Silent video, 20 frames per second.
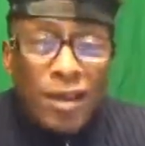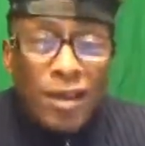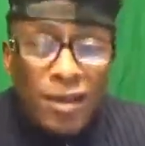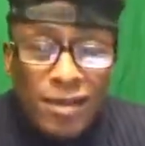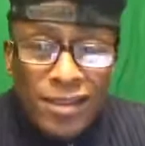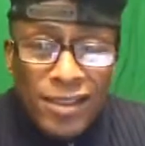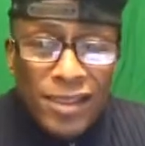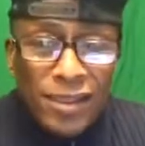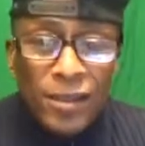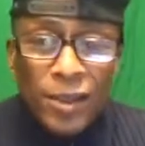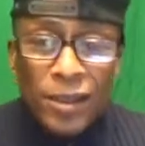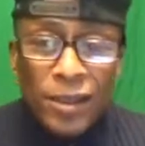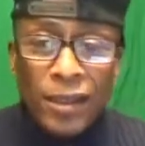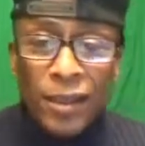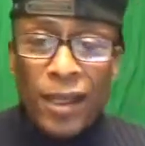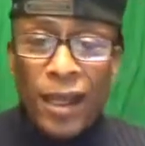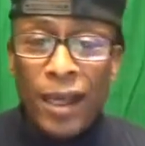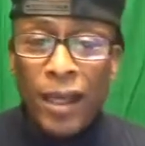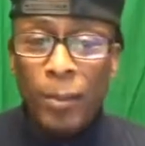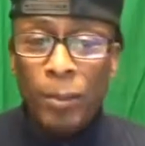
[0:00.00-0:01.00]
She
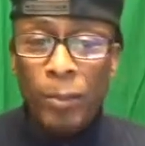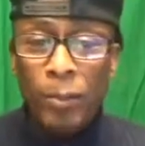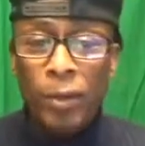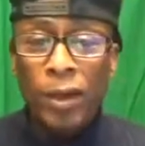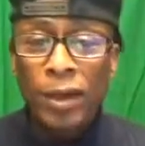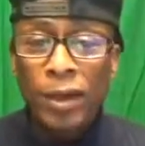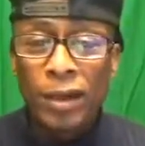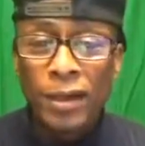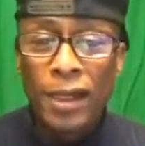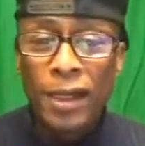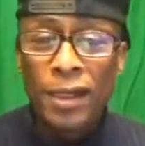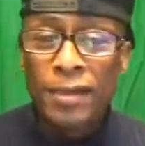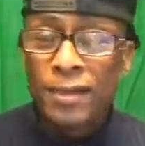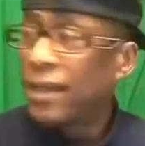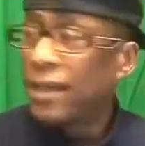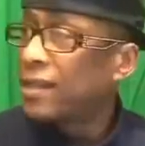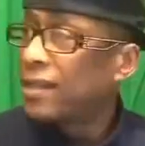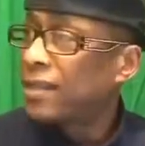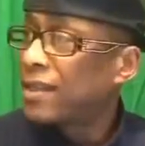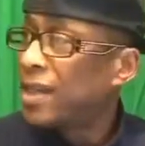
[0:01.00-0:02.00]
looking like, bro, can I
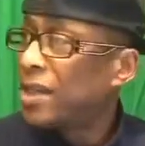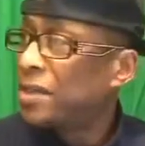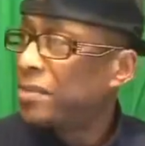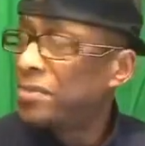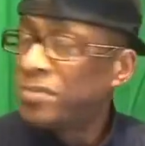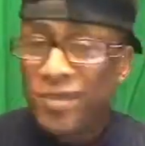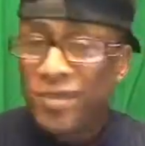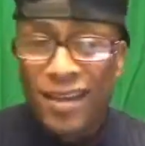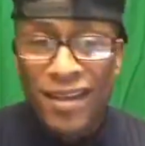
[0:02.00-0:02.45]
say something?